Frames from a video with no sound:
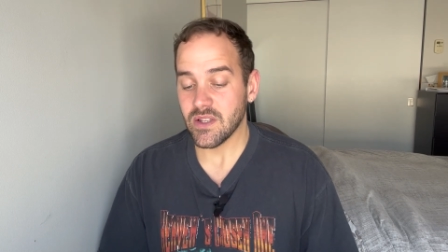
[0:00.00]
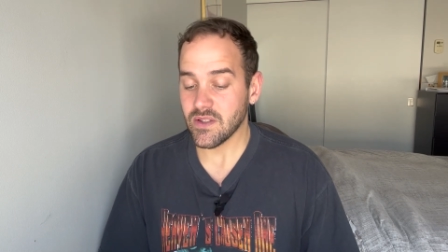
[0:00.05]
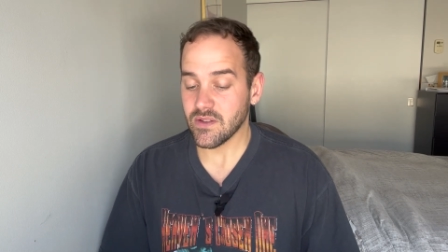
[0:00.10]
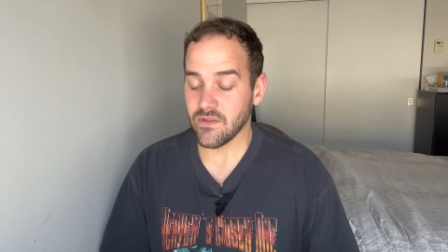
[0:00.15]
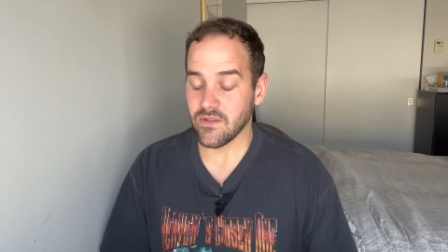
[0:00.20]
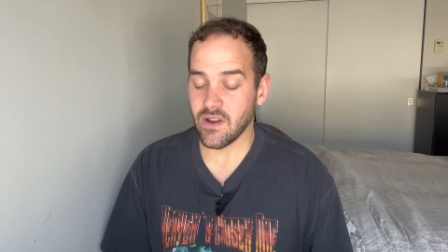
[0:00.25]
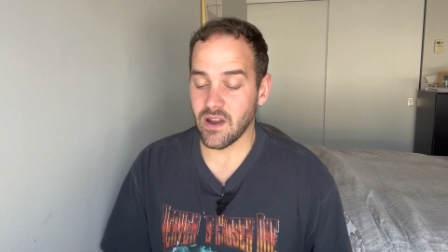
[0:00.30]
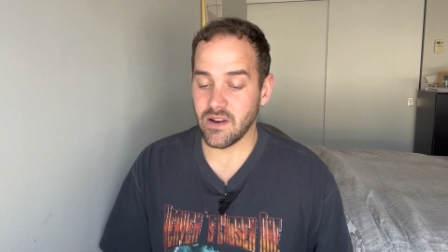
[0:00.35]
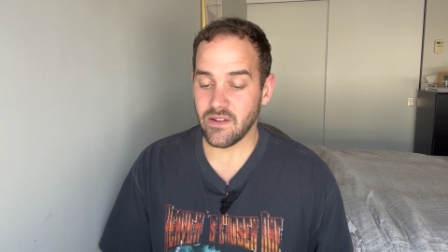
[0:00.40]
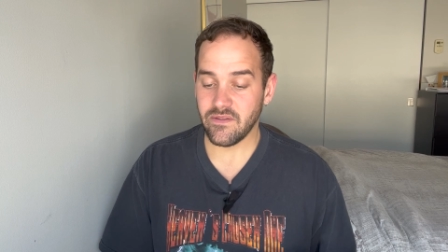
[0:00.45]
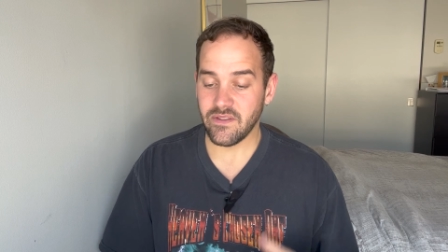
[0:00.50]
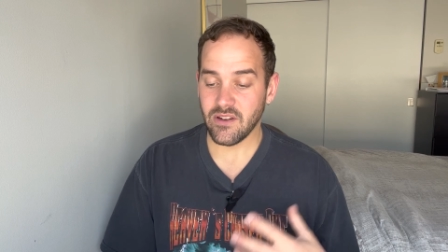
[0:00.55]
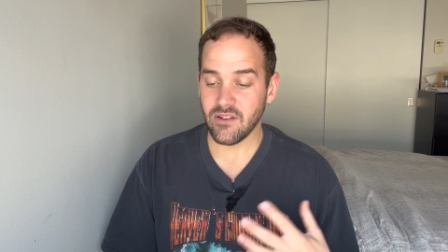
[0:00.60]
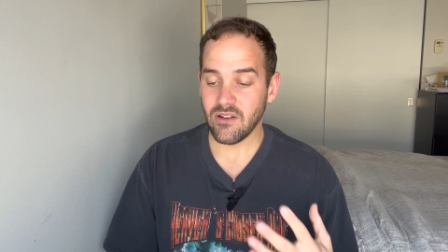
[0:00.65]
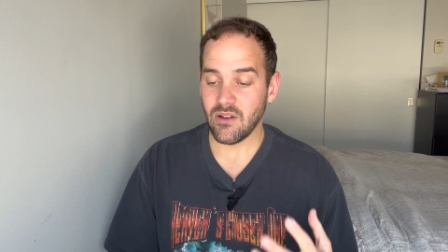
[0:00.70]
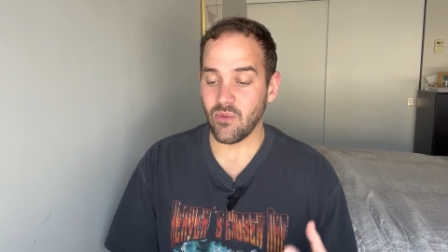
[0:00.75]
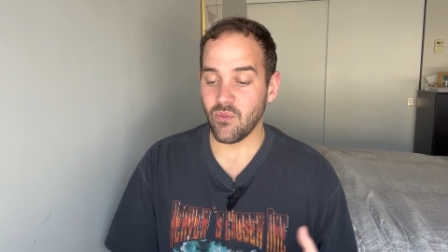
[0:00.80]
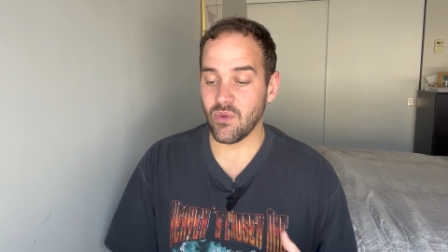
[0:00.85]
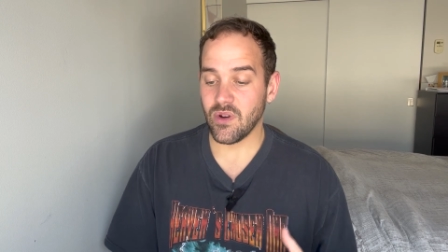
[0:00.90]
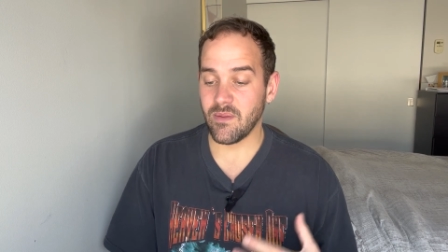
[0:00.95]
so kind of
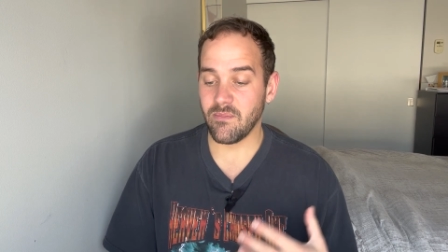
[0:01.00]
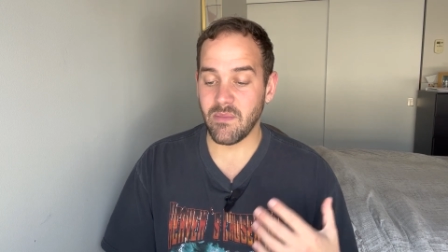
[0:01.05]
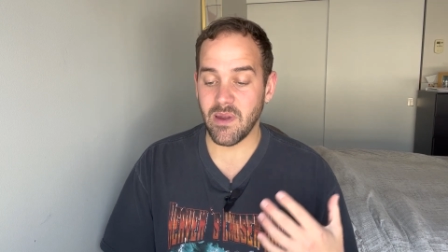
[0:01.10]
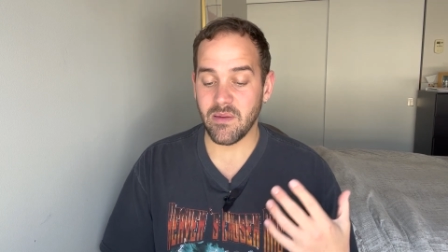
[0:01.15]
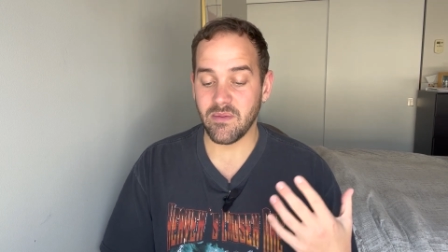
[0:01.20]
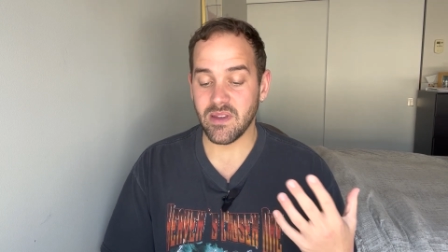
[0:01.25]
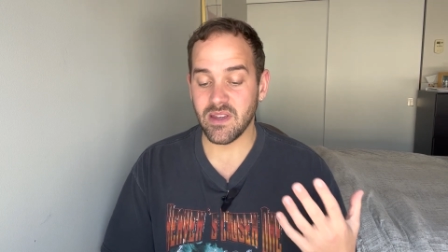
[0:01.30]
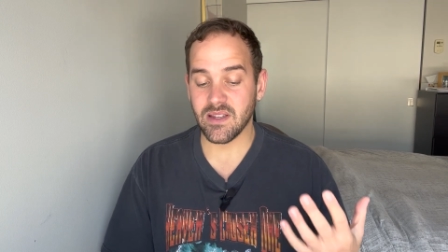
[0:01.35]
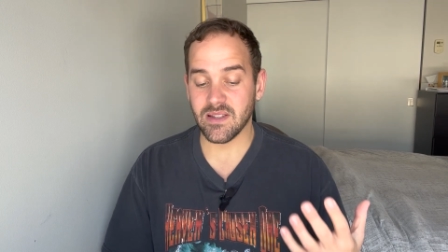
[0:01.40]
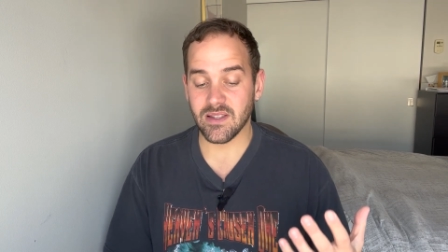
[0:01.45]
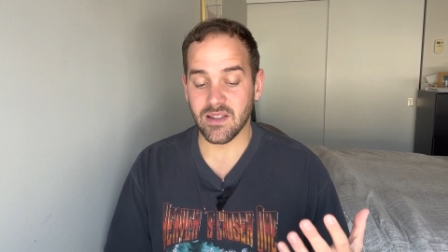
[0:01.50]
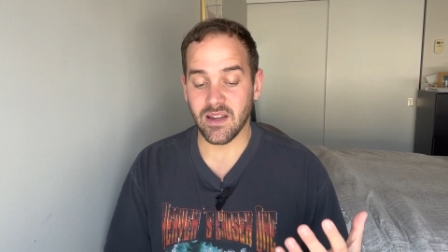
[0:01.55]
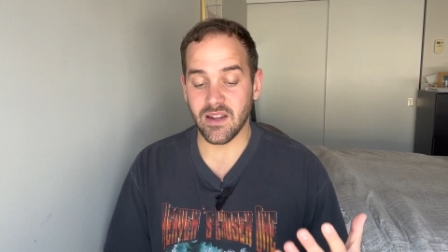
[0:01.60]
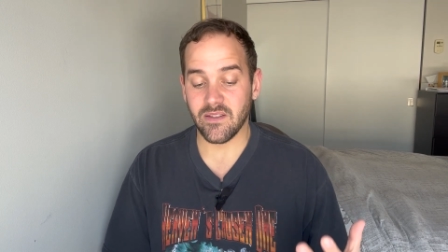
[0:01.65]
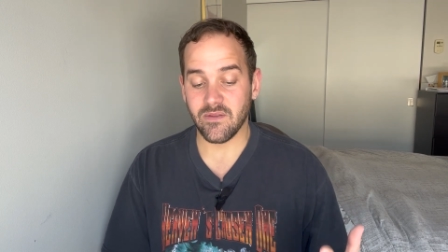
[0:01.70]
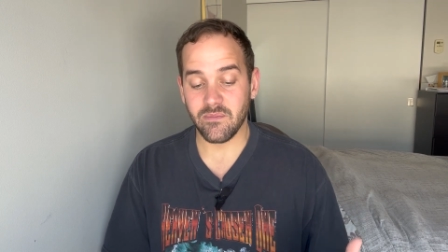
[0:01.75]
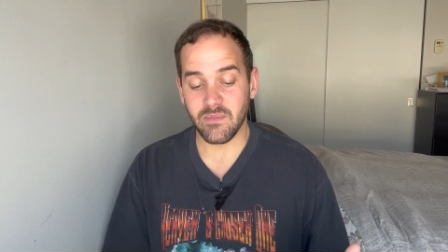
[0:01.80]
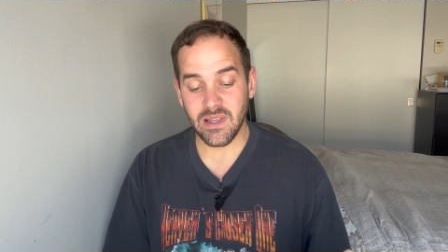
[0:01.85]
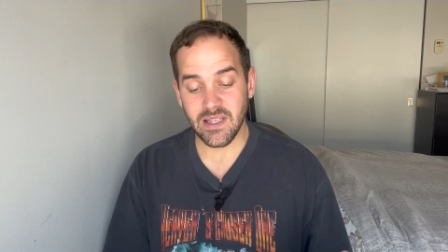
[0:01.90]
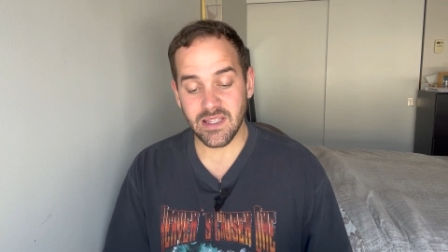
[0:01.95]
figure out what maybe is
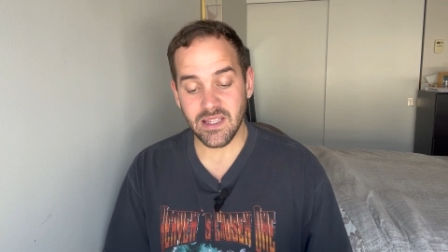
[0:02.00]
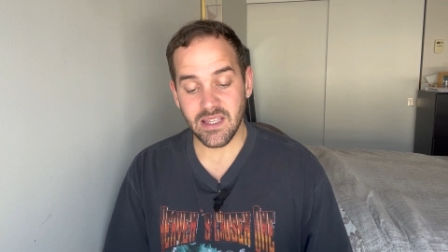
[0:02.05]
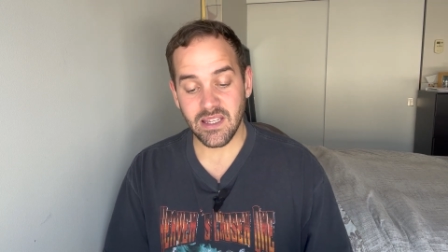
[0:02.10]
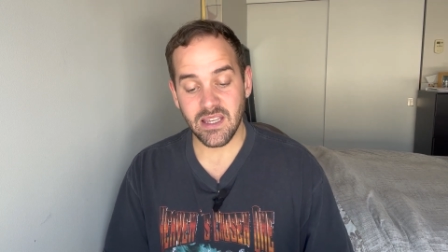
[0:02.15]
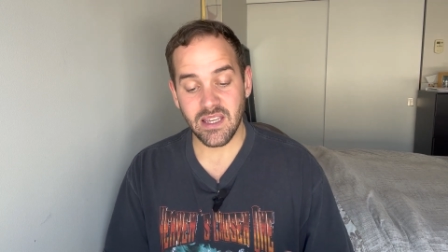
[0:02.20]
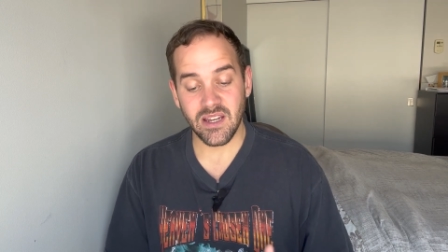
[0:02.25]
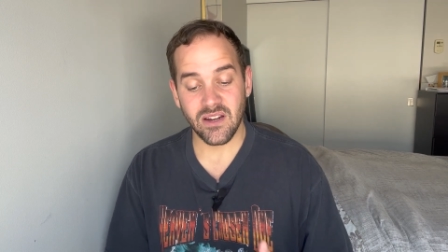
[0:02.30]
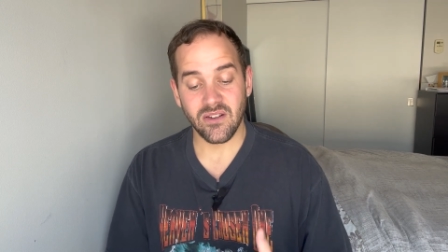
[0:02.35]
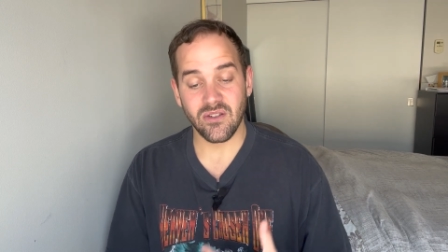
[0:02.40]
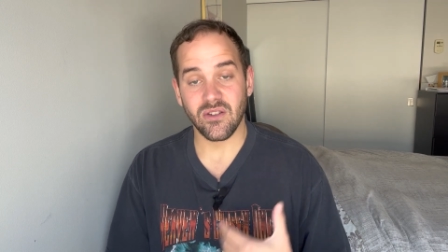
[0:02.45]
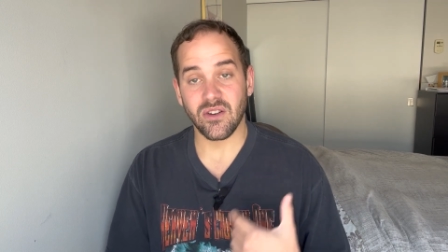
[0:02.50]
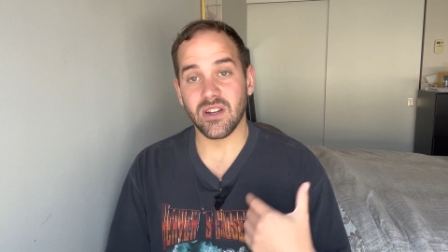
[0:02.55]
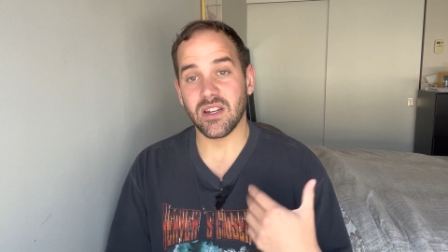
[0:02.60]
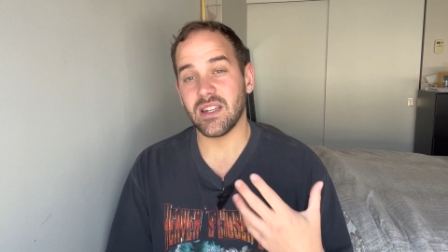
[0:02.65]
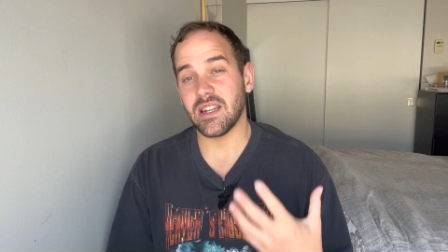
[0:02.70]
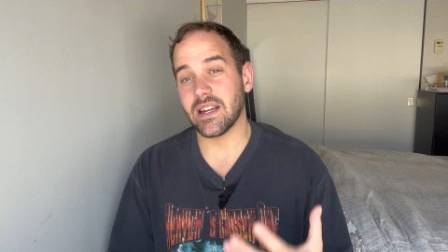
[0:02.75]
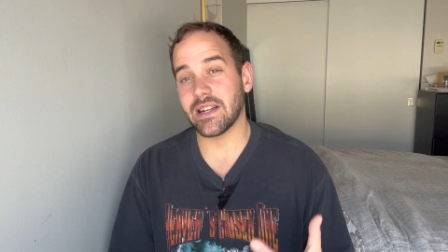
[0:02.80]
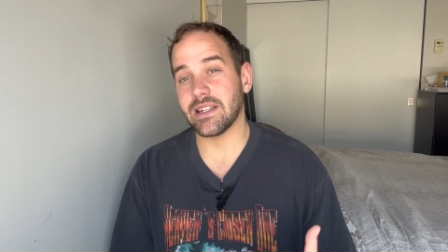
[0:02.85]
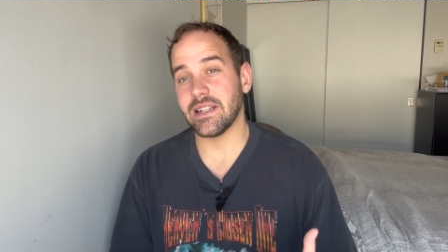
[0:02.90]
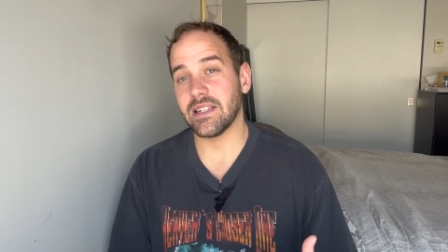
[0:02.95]
kind of missing here or
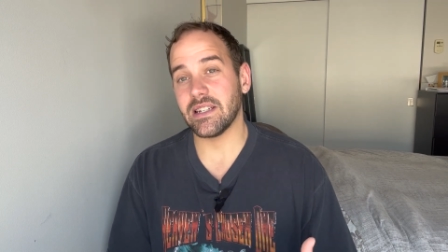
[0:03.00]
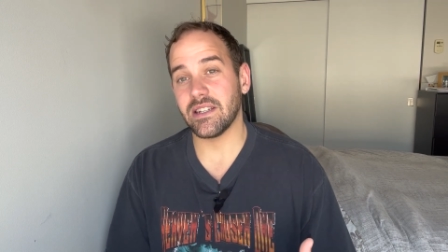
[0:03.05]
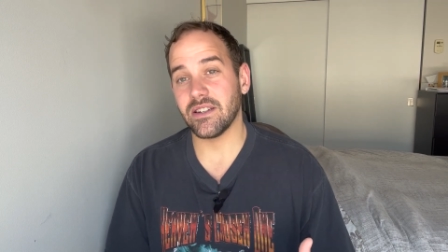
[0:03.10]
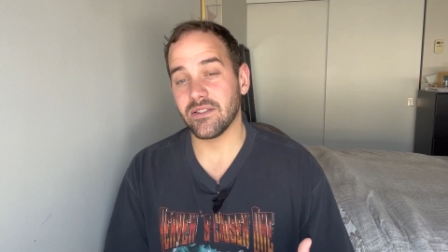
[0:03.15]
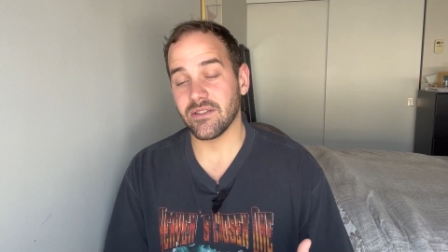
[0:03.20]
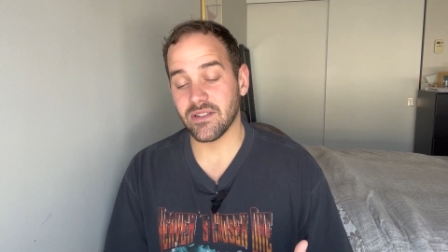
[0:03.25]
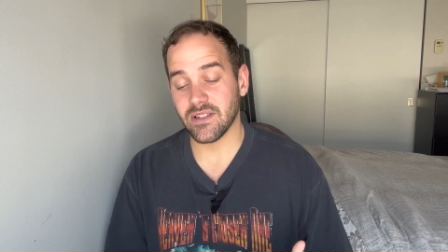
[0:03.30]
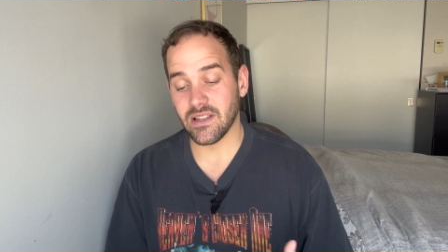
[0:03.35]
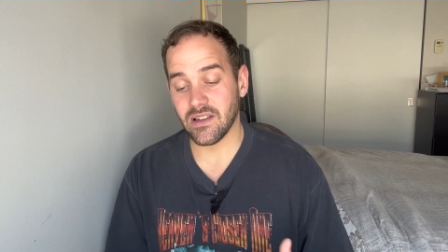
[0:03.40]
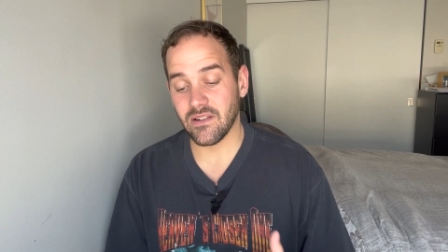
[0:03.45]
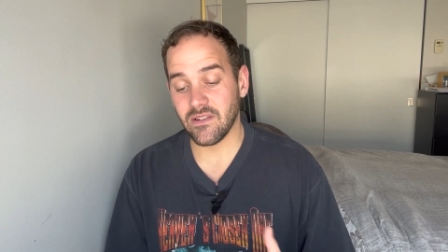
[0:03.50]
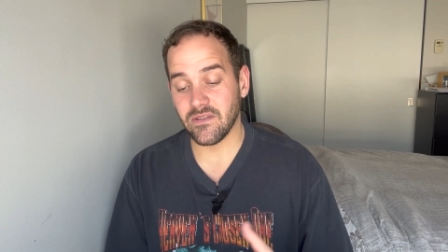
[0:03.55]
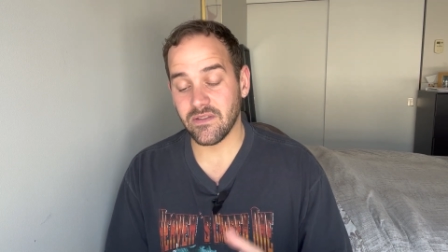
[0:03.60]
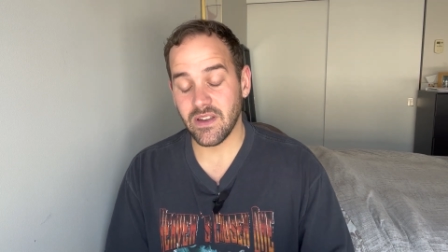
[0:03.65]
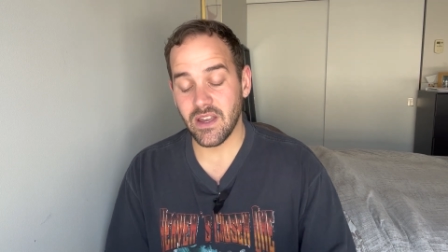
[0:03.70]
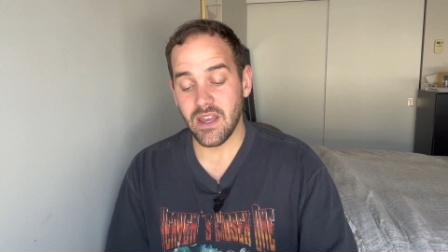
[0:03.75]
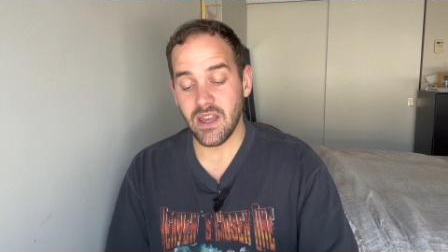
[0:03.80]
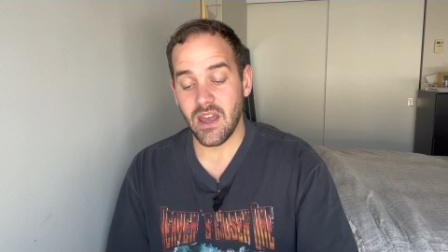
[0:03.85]
connecting to yourself.